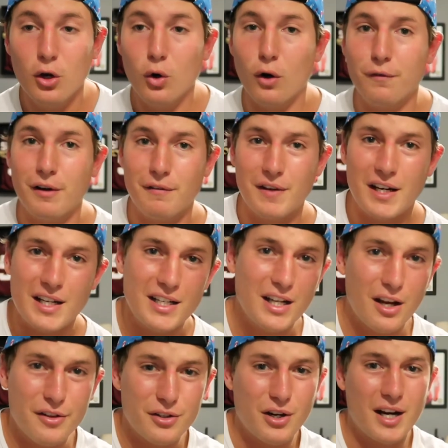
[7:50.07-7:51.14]
Or if you have any
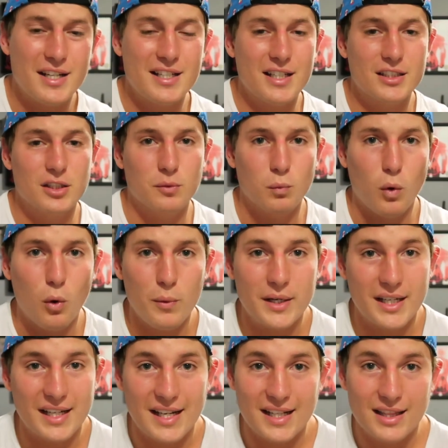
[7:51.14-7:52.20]
other ideas on what we
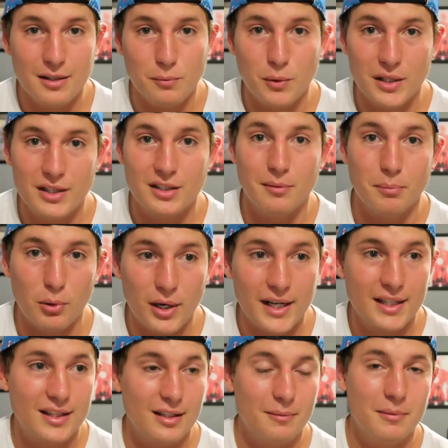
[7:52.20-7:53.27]
can hit them with to
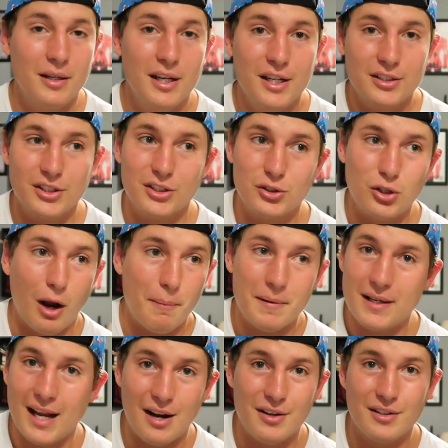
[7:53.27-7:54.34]
break them, just drop
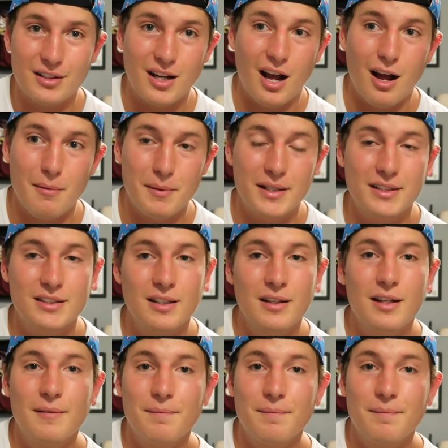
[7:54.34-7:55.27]
it down in the comments.